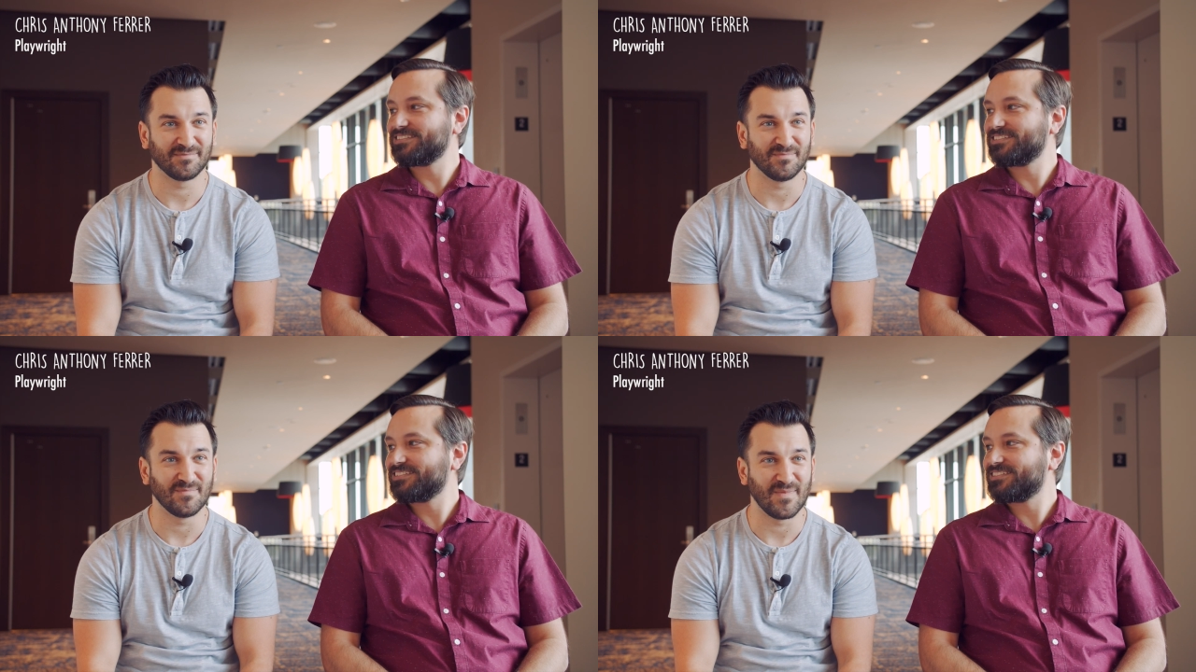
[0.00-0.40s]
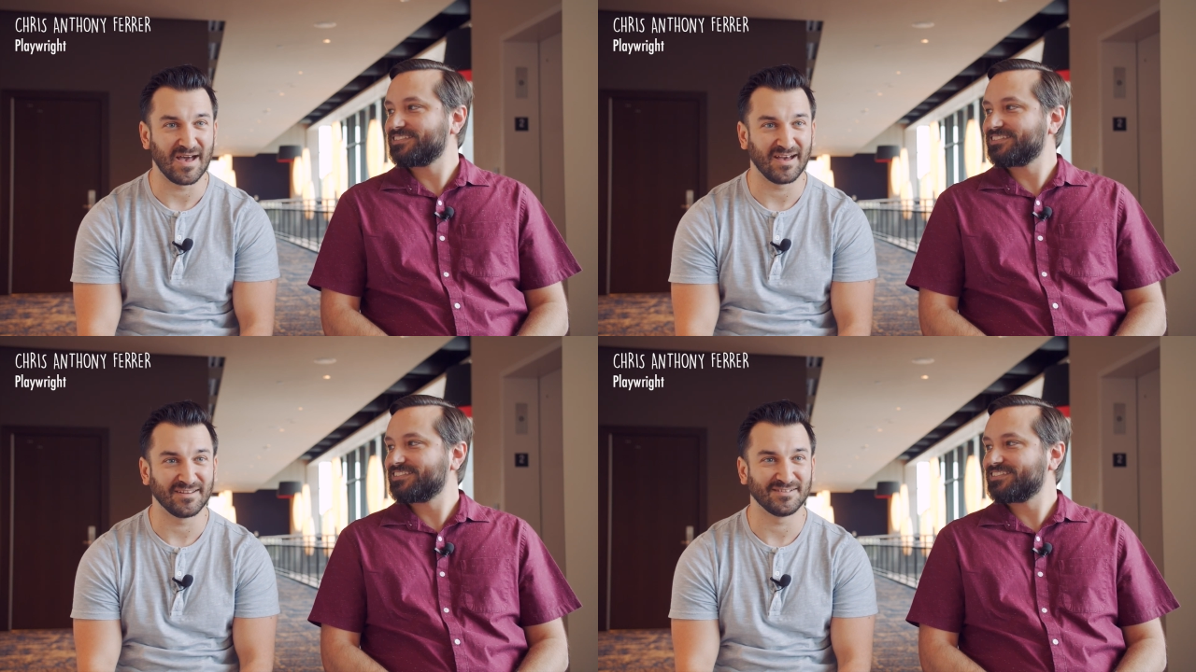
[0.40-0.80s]

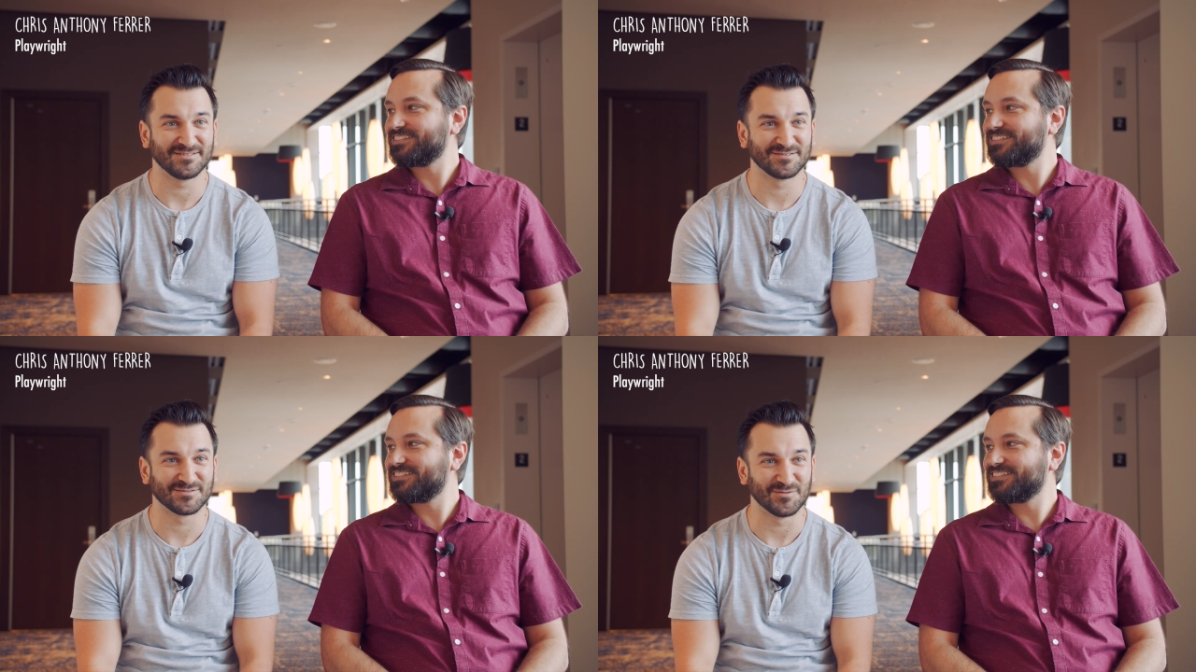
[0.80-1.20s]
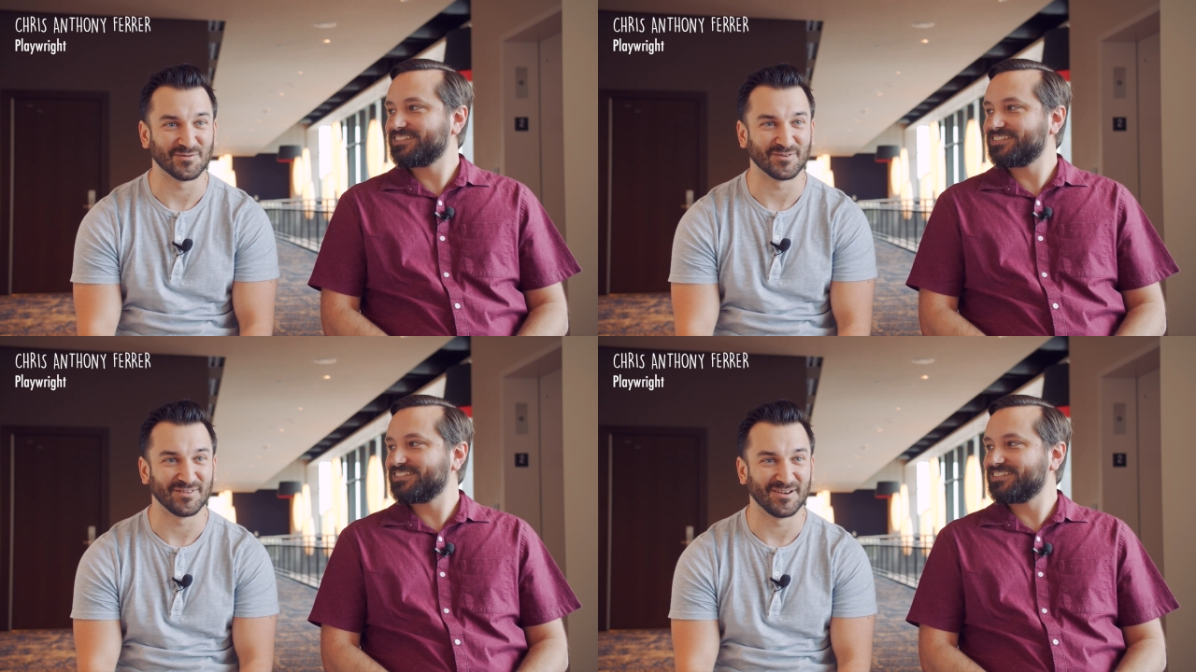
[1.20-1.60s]
Speaker 1: mad
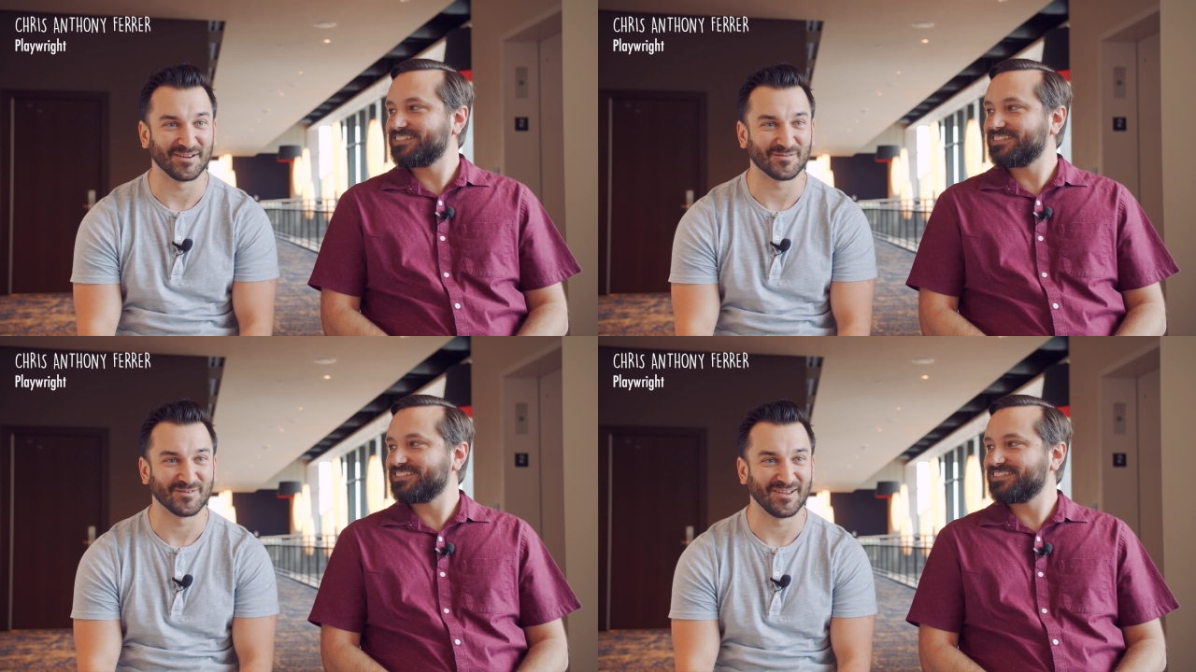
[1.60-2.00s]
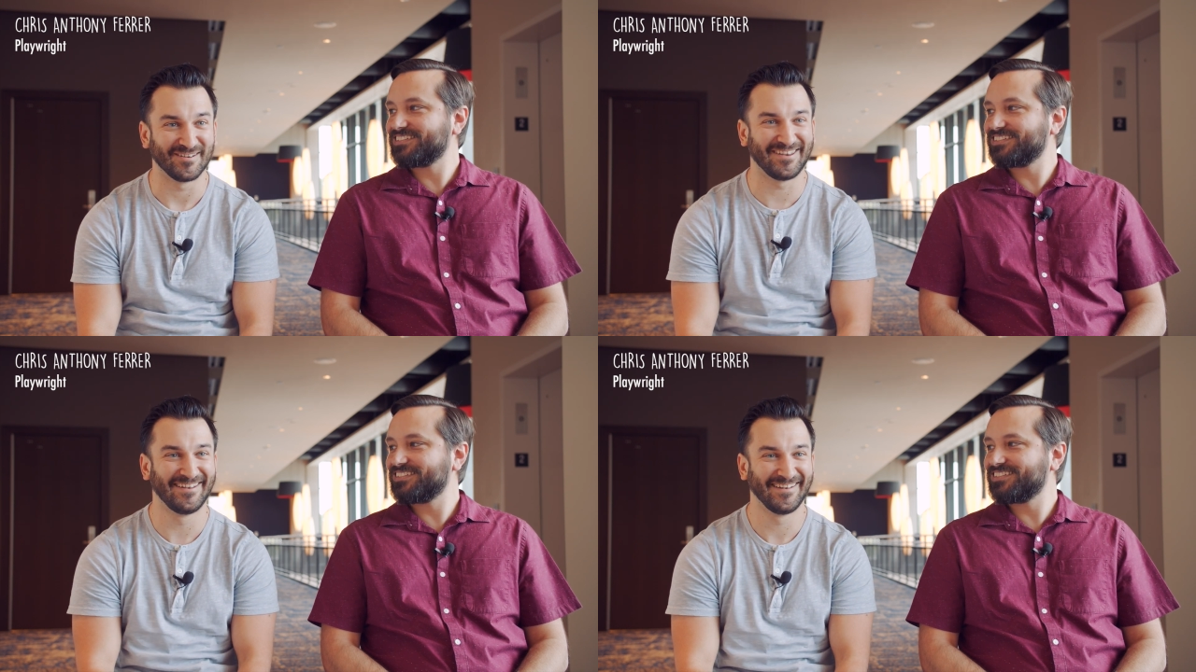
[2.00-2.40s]
story that I created.